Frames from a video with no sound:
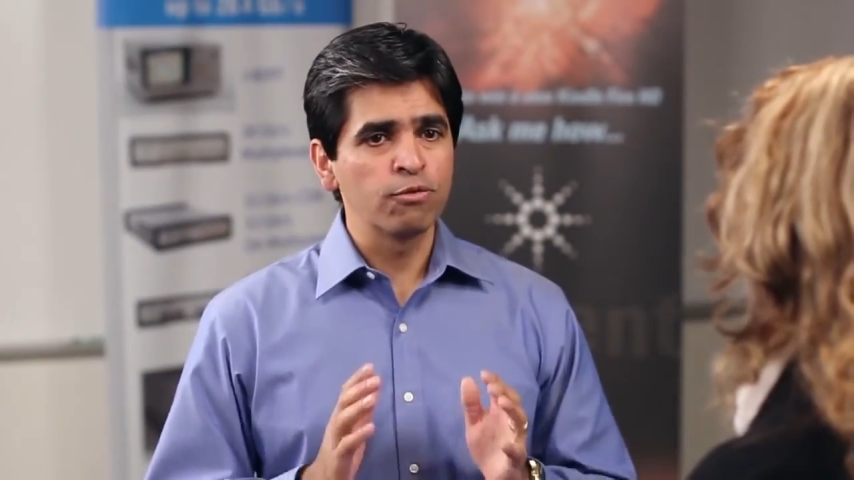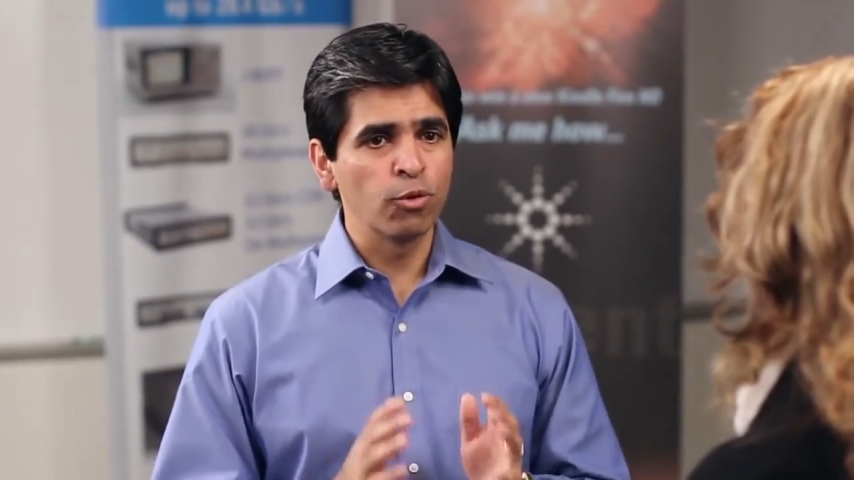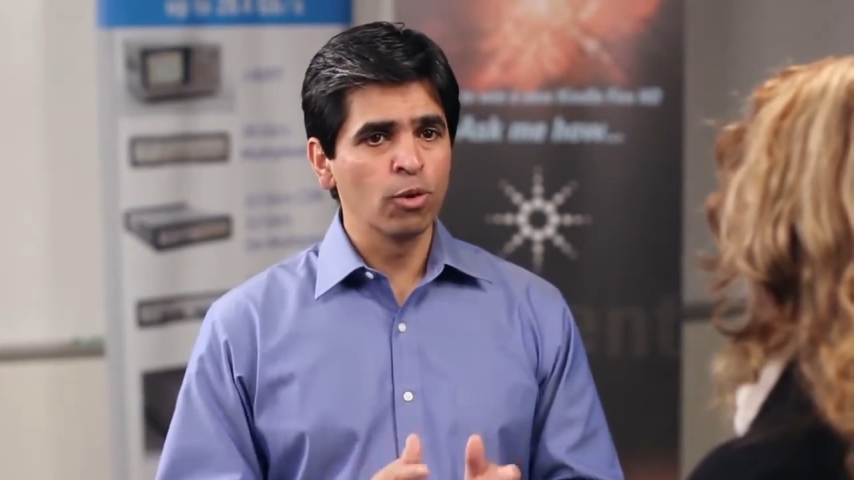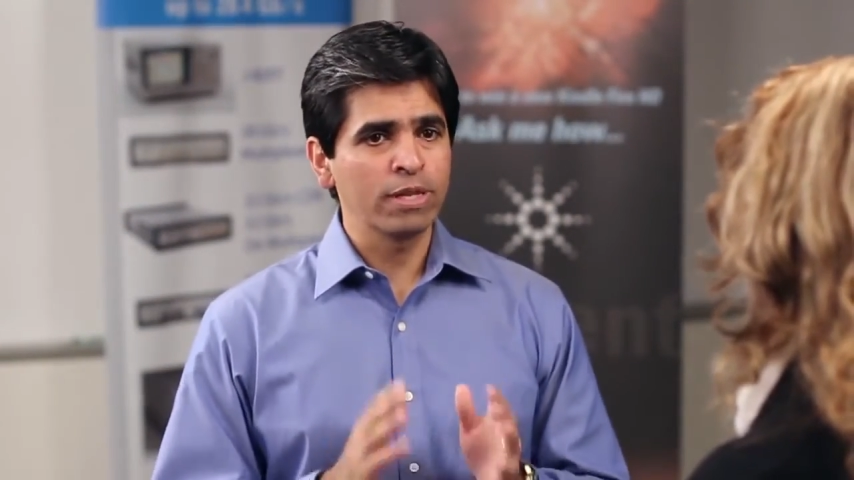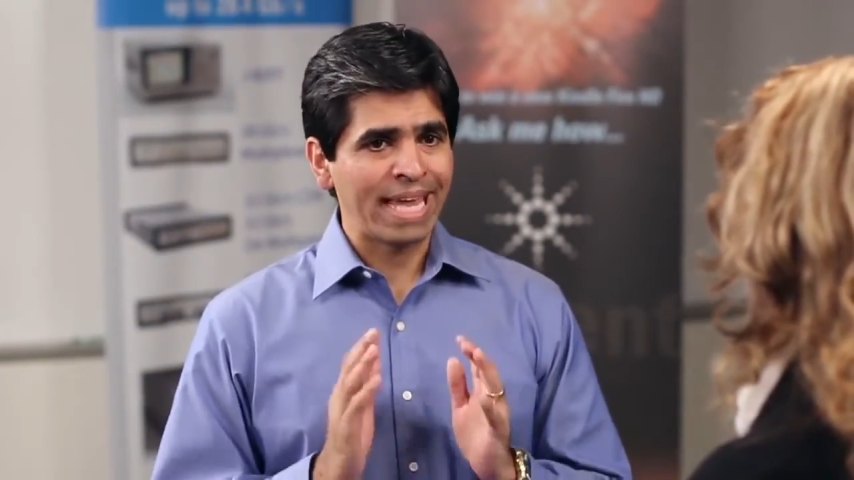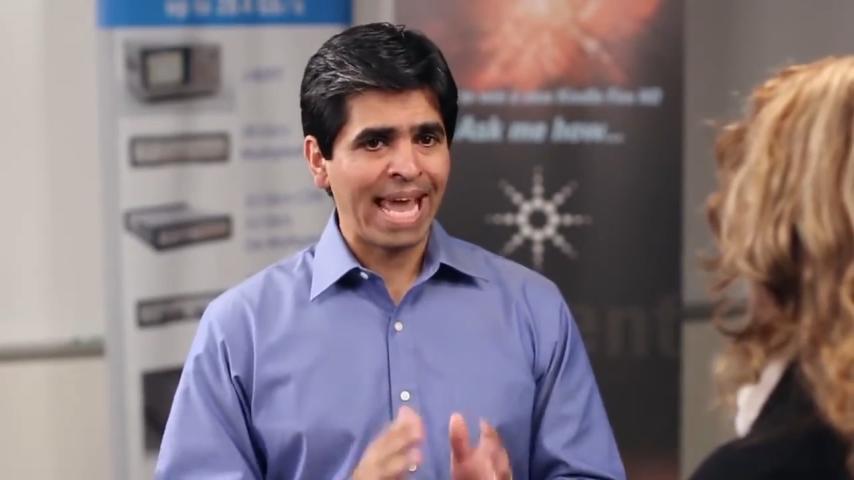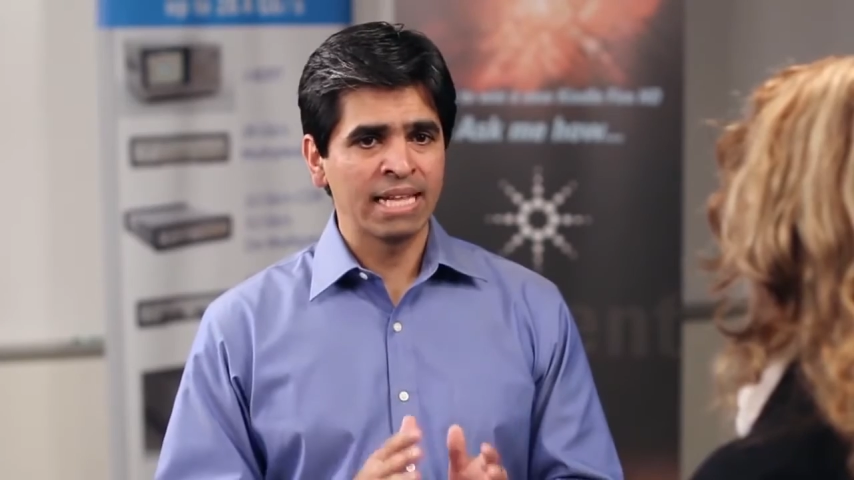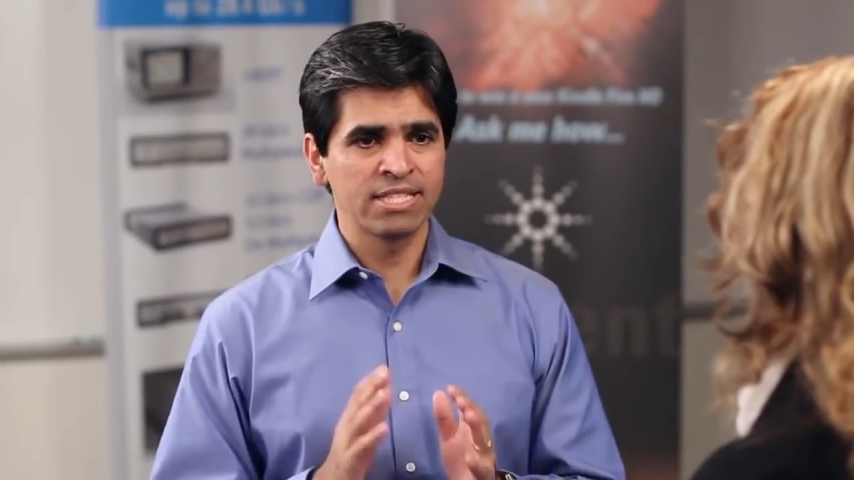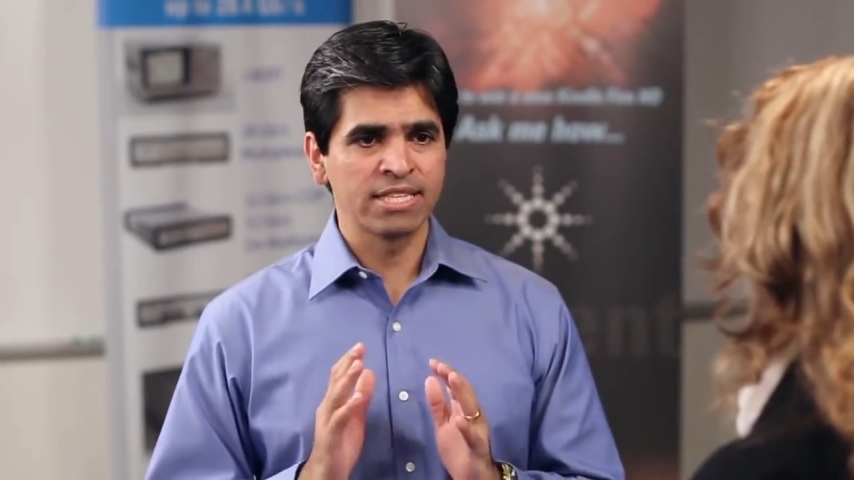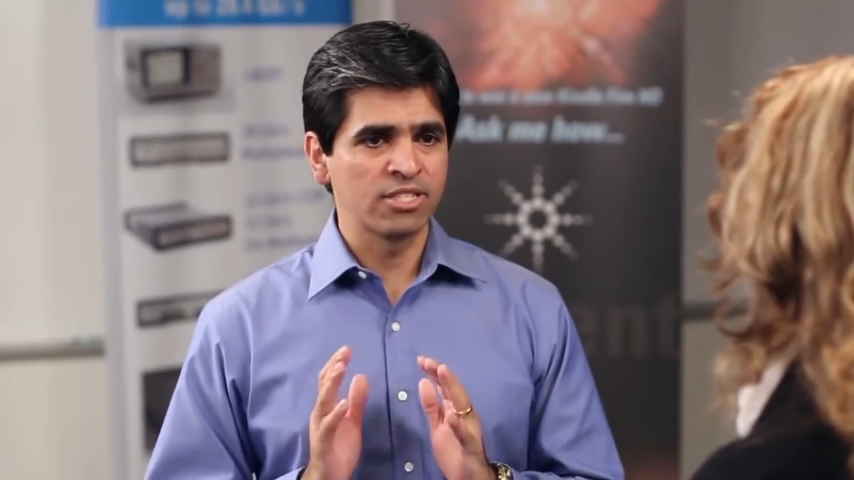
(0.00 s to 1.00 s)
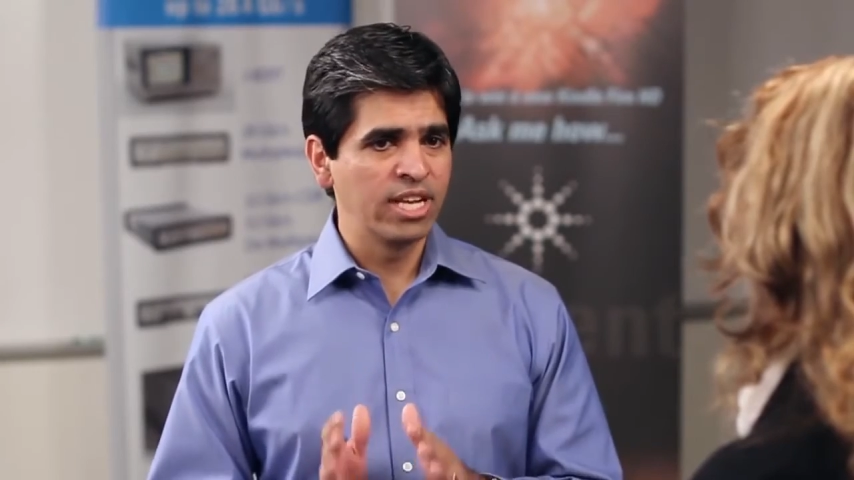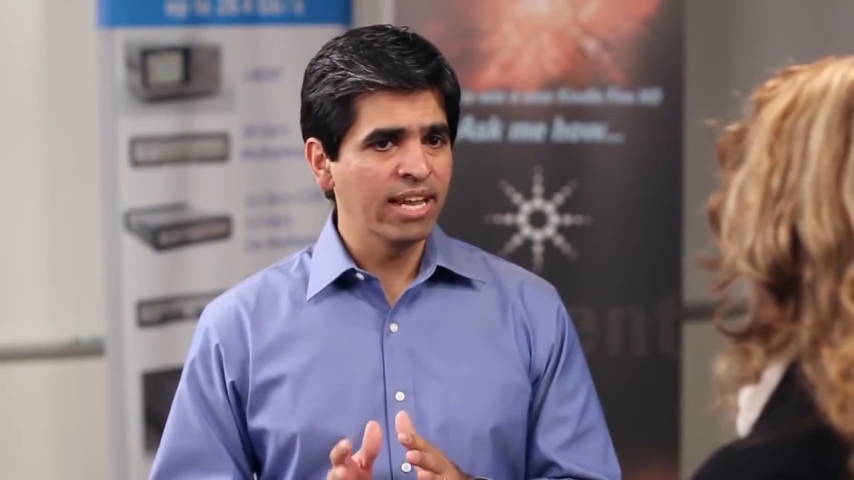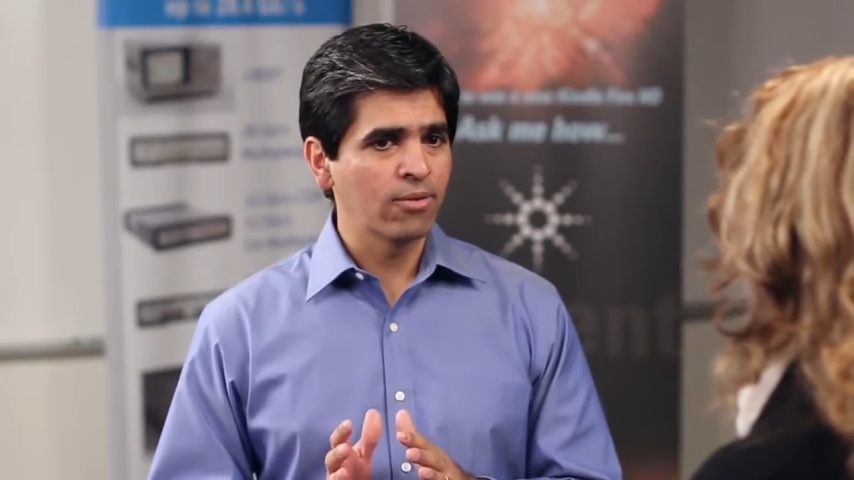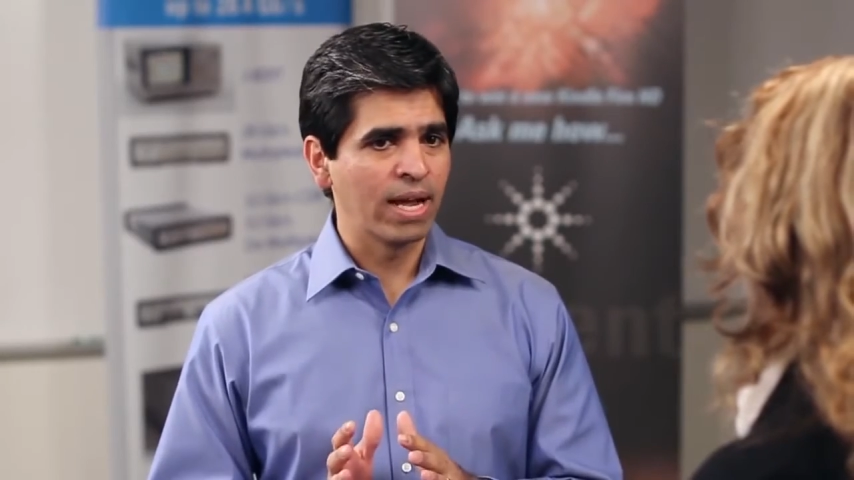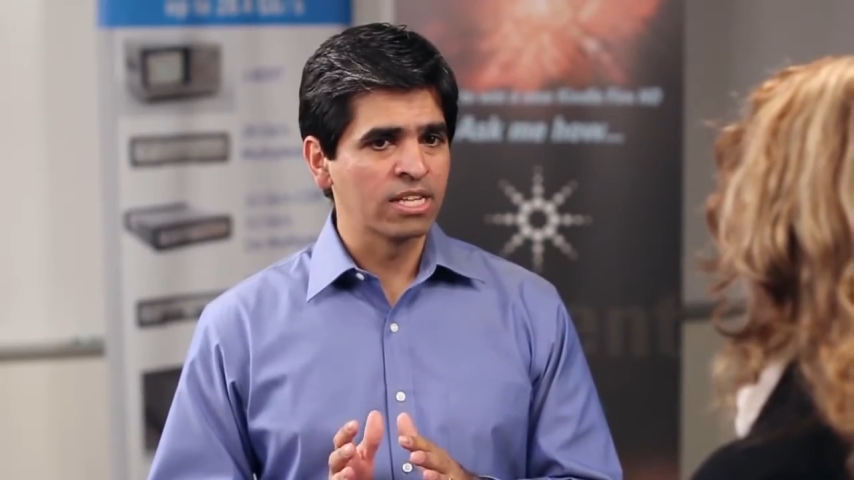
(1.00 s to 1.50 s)
full Cat6
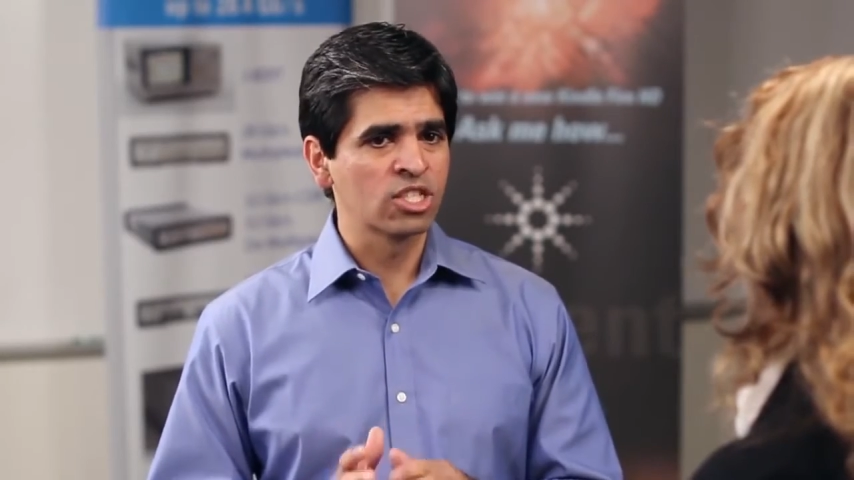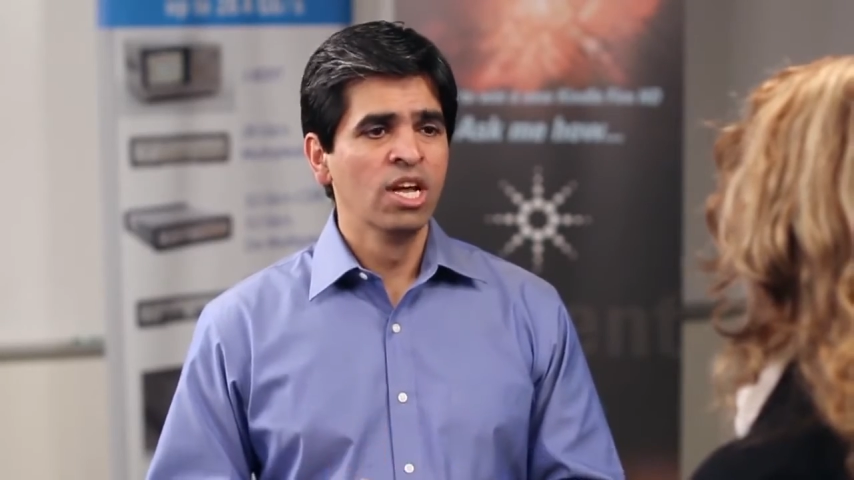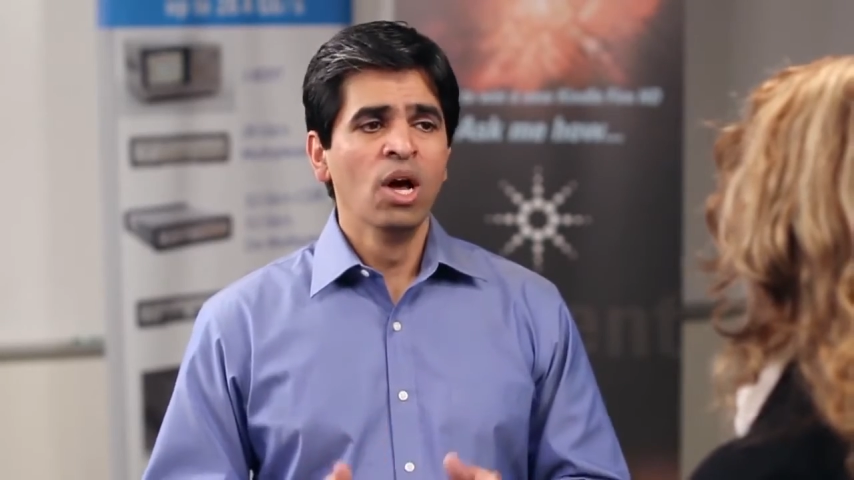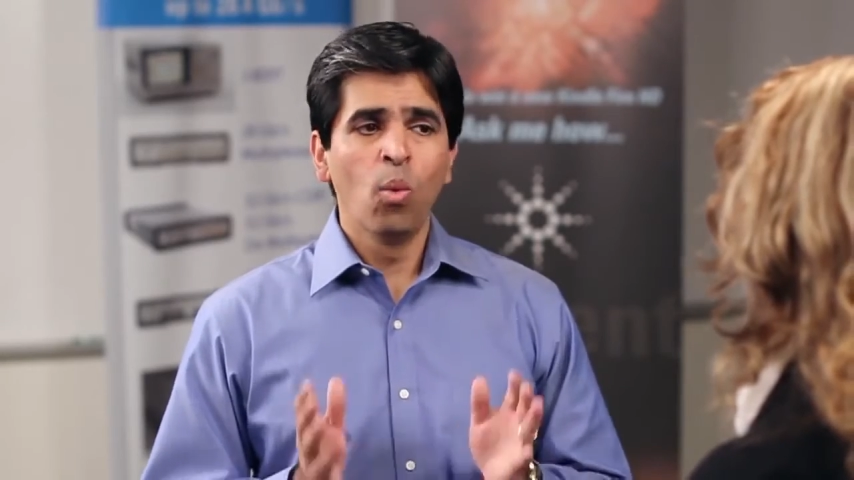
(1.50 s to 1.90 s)
data rates,